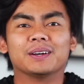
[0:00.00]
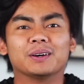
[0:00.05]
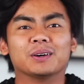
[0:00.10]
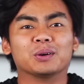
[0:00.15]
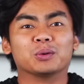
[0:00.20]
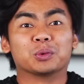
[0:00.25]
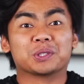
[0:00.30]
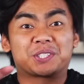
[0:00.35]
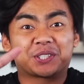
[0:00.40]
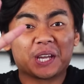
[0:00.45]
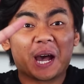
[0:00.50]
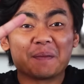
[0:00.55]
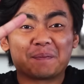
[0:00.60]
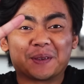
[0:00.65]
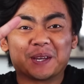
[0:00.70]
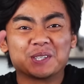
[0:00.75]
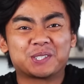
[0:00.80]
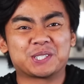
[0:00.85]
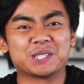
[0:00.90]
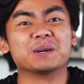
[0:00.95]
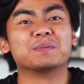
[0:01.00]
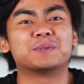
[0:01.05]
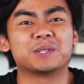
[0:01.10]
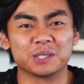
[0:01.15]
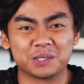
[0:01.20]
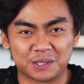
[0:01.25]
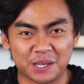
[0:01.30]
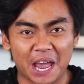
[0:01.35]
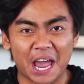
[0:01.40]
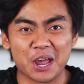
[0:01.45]
What's up, YouTube? For
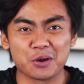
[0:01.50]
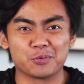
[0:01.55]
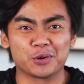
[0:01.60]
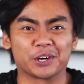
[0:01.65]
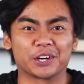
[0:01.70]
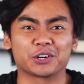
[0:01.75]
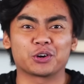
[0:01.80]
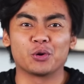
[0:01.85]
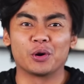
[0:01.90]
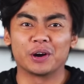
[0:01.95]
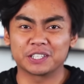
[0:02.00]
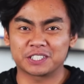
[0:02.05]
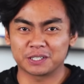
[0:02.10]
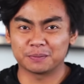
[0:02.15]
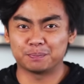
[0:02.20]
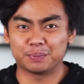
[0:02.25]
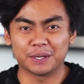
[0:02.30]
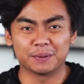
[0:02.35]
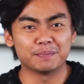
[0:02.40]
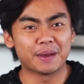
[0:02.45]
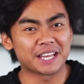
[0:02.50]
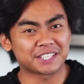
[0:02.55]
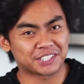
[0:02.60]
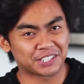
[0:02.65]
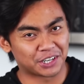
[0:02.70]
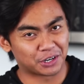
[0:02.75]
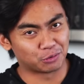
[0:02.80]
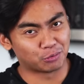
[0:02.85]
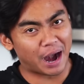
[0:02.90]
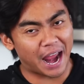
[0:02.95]
some reason, the audio didn't work for
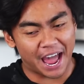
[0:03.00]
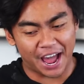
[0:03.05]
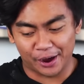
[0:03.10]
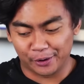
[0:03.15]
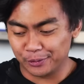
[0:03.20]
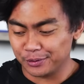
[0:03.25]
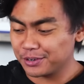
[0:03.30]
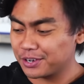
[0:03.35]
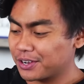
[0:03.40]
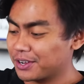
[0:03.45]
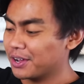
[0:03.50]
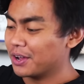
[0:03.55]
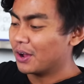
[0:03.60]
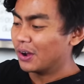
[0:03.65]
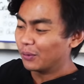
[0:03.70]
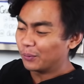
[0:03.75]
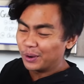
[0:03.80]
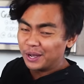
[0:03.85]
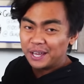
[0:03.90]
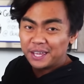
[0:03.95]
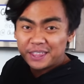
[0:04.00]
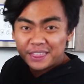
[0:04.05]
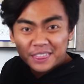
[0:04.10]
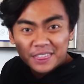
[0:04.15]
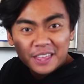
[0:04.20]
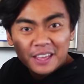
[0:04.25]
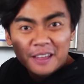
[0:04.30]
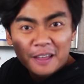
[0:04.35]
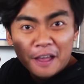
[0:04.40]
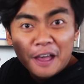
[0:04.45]
this portion of the video, but
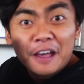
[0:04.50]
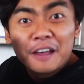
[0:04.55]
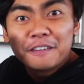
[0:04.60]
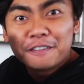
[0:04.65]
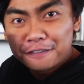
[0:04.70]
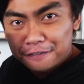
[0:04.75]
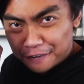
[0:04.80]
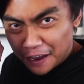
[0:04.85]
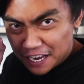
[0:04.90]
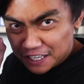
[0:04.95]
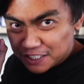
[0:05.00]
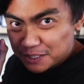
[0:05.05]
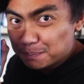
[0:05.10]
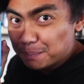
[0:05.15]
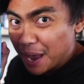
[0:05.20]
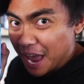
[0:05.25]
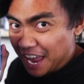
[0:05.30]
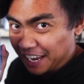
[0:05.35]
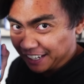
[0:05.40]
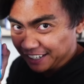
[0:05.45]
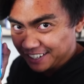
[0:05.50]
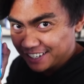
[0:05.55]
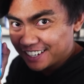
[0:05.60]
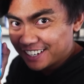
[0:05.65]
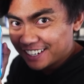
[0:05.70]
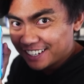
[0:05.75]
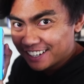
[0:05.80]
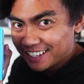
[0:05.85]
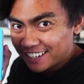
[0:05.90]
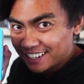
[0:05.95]
today I am going to be messing
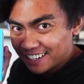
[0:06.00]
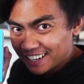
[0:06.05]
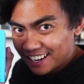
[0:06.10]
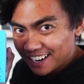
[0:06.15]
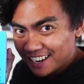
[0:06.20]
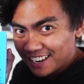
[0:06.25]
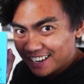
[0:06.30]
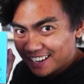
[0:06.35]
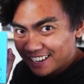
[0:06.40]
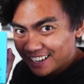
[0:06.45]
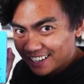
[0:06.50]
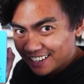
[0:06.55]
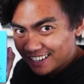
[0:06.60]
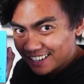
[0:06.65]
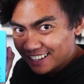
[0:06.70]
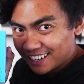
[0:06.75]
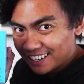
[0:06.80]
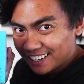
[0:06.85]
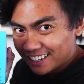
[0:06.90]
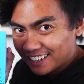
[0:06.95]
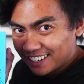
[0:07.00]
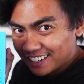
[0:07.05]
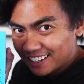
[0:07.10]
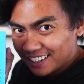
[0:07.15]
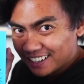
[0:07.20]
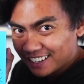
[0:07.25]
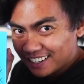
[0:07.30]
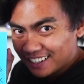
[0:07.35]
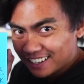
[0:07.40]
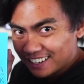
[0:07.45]
around with FaceBank,
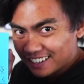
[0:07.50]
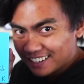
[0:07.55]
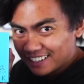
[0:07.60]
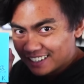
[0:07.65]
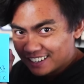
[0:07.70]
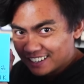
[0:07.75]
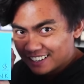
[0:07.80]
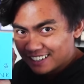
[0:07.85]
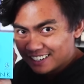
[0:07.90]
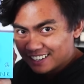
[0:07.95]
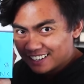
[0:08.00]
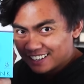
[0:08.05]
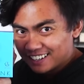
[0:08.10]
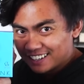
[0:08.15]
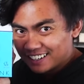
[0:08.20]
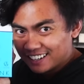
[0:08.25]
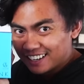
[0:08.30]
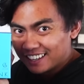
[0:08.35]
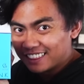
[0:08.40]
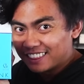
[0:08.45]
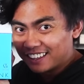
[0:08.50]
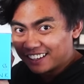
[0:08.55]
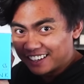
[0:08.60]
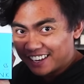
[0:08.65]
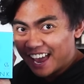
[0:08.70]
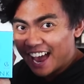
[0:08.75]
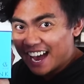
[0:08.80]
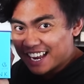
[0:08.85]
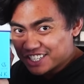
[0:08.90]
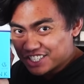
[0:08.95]
the gadget that eats
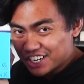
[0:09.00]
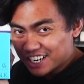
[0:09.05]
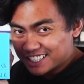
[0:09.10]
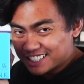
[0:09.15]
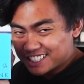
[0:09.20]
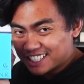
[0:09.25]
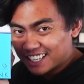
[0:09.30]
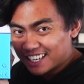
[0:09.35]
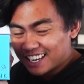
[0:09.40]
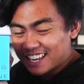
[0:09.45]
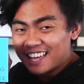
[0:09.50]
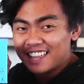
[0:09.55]
coins.